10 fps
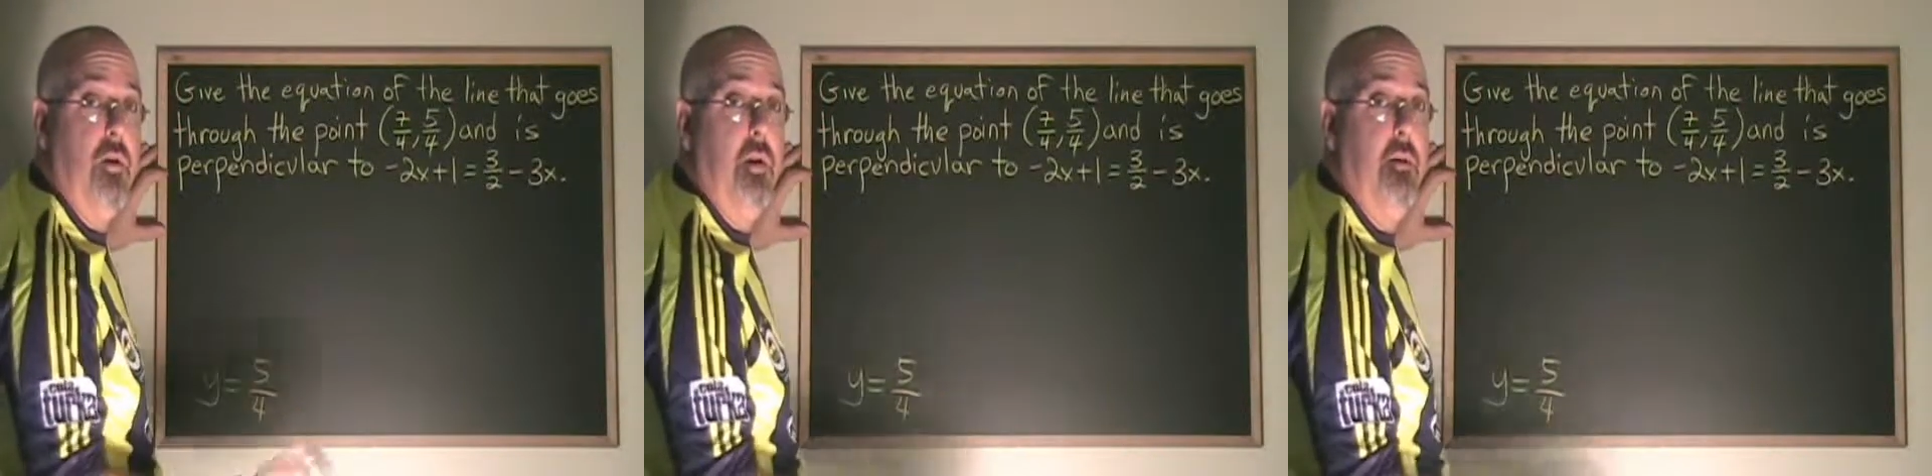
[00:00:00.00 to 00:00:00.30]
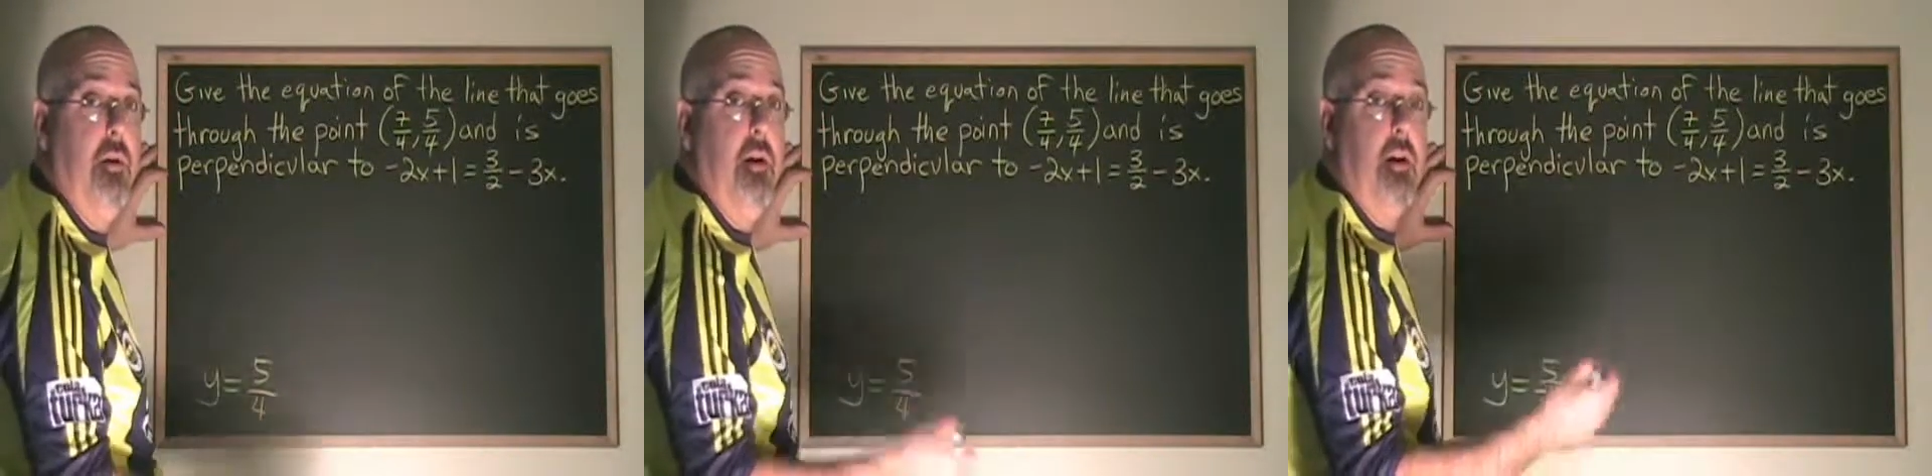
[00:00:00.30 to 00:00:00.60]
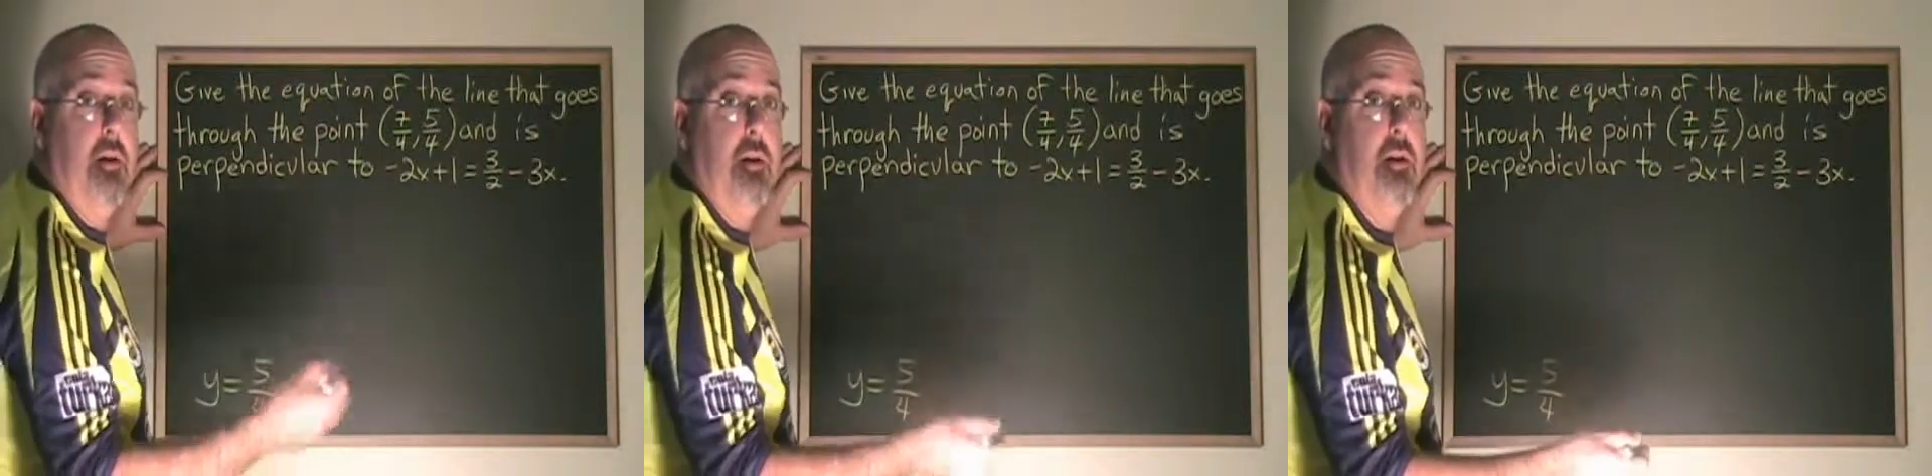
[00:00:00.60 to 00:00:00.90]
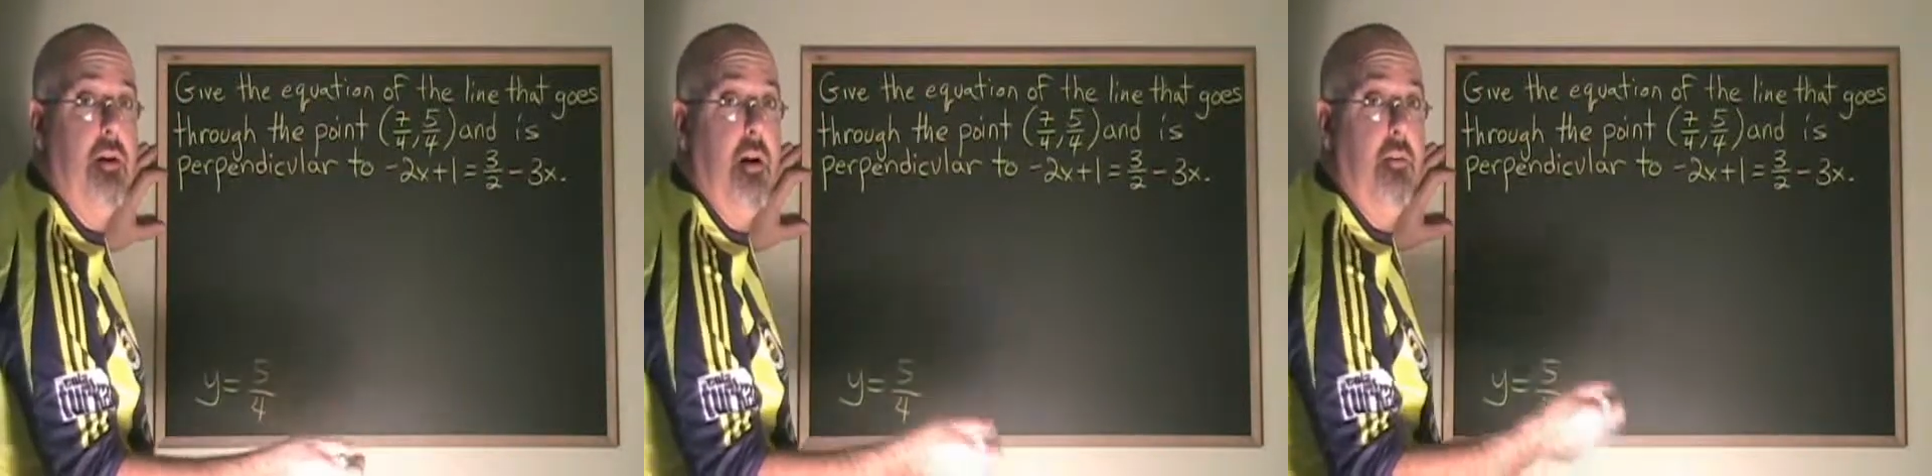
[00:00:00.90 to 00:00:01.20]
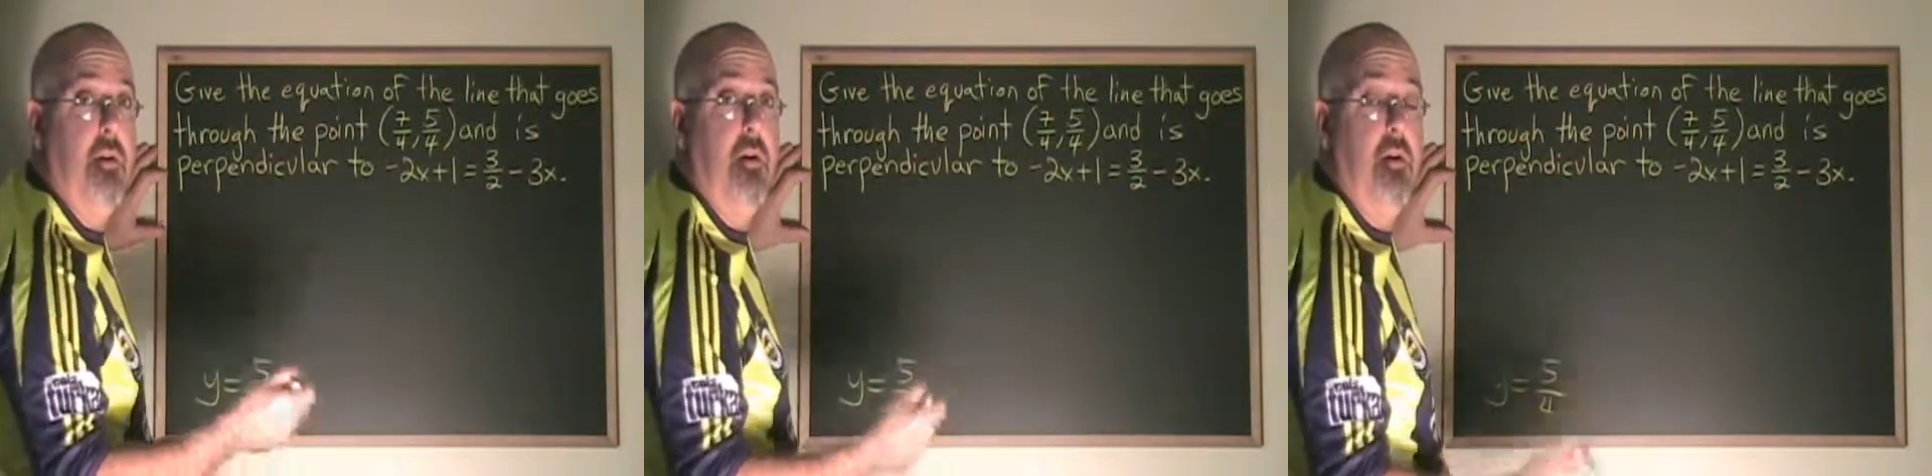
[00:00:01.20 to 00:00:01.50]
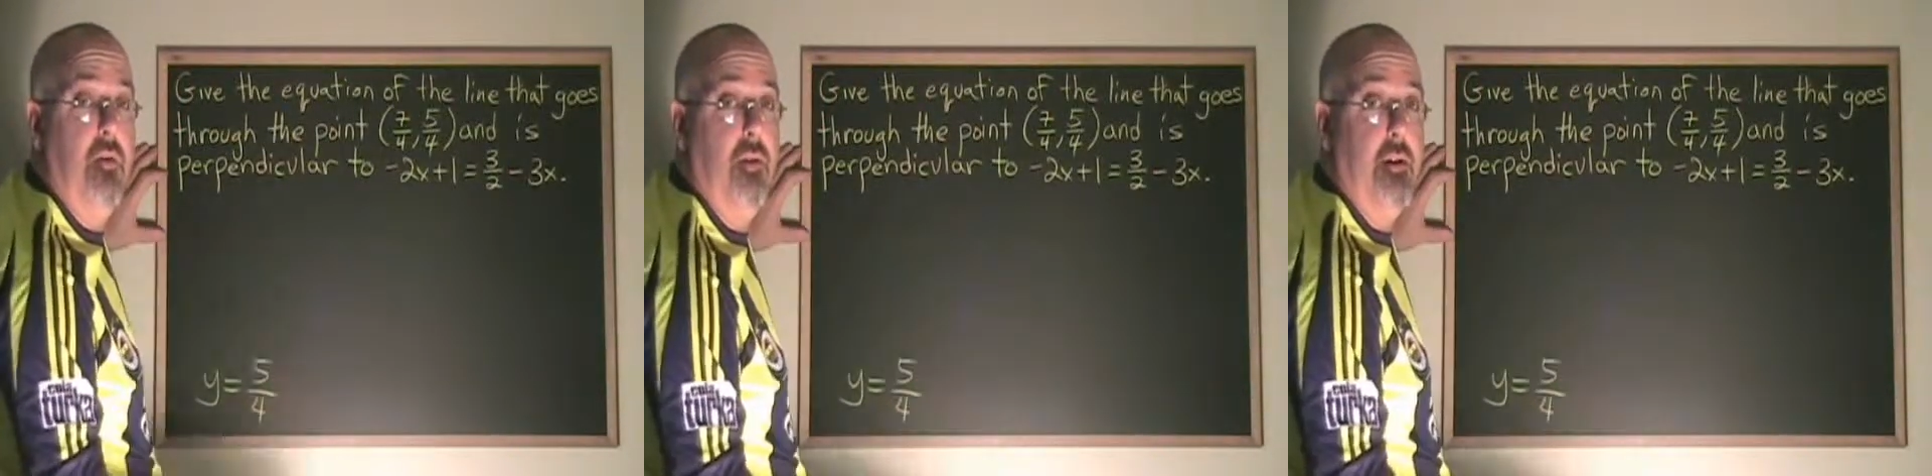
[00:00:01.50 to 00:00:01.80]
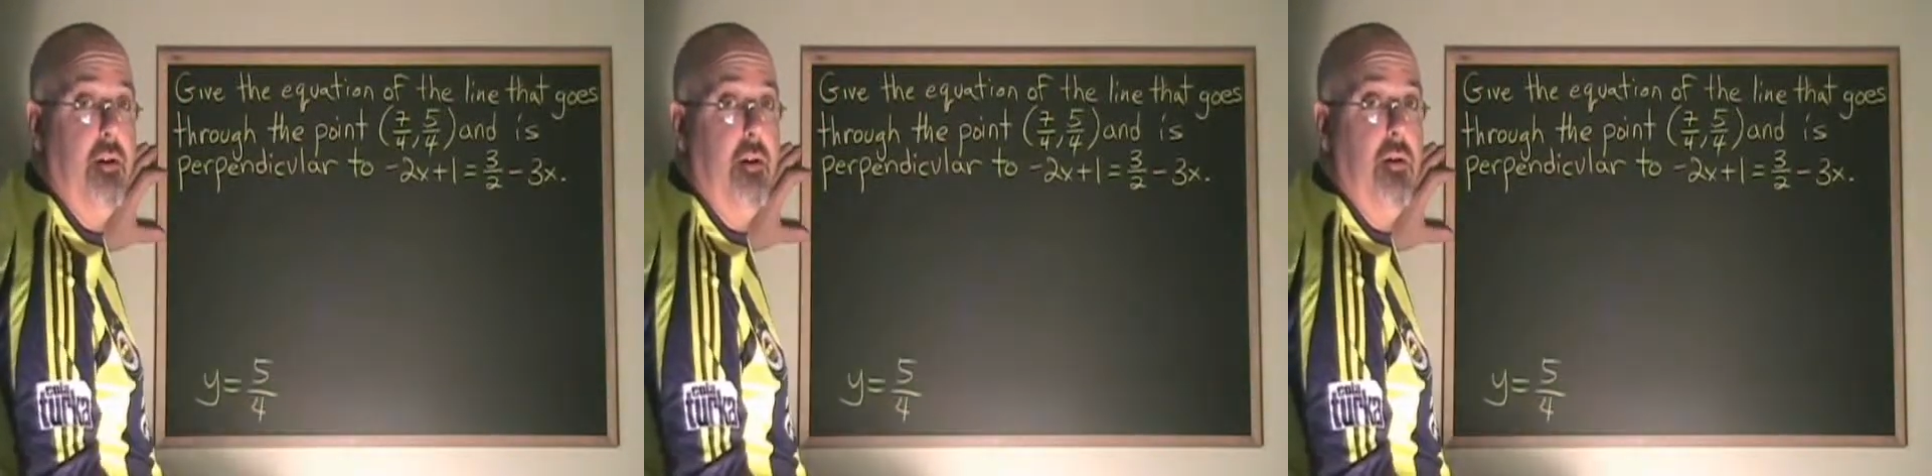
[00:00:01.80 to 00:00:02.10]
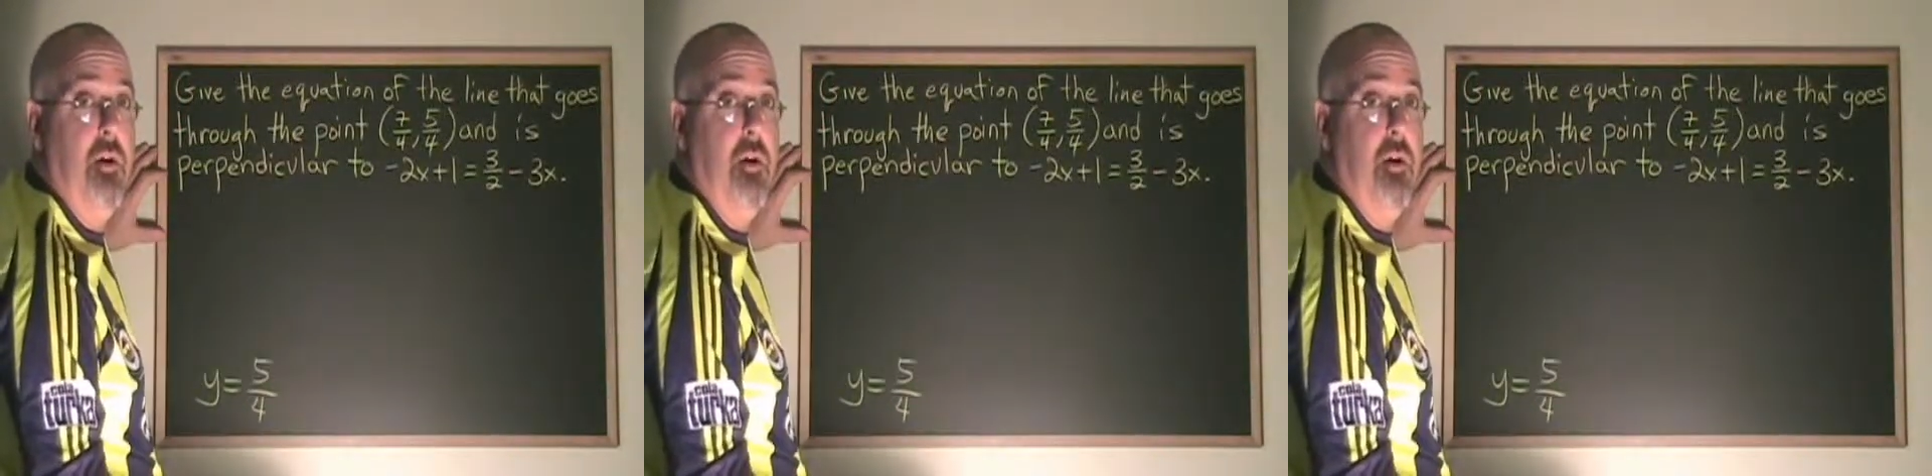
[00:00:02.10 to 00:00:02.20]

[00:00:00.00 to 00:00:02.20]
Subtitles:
to be a constant number over 0.